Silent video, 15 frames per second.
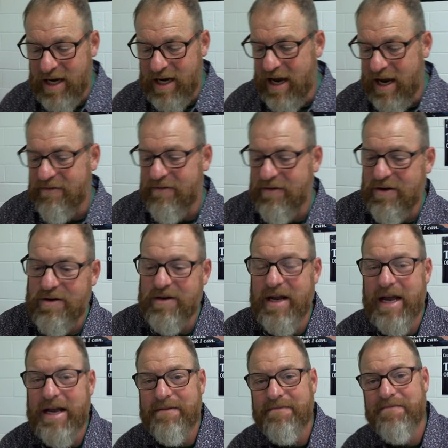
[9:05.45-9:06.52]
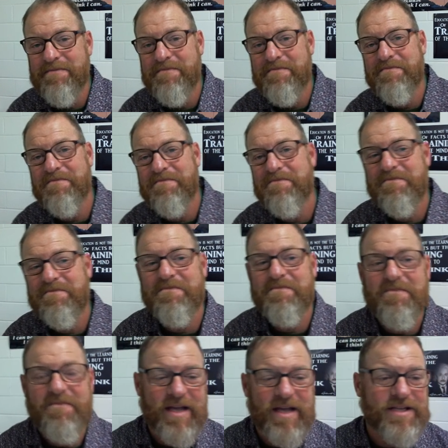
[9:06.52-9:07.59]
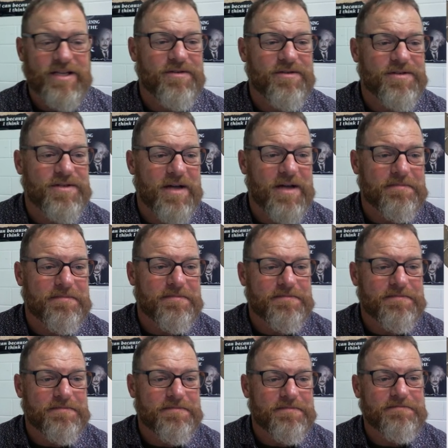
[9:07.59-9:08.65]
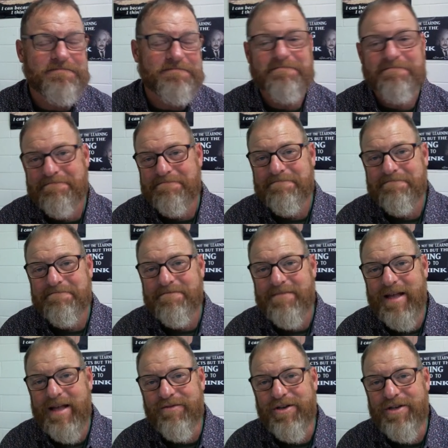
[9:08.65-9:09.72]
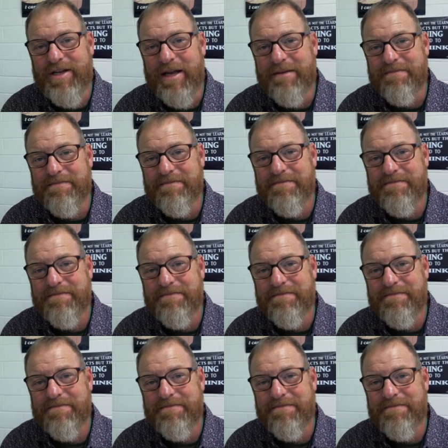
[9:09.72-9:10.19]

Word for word: I have for you today. Thanks for your time. Have a good day.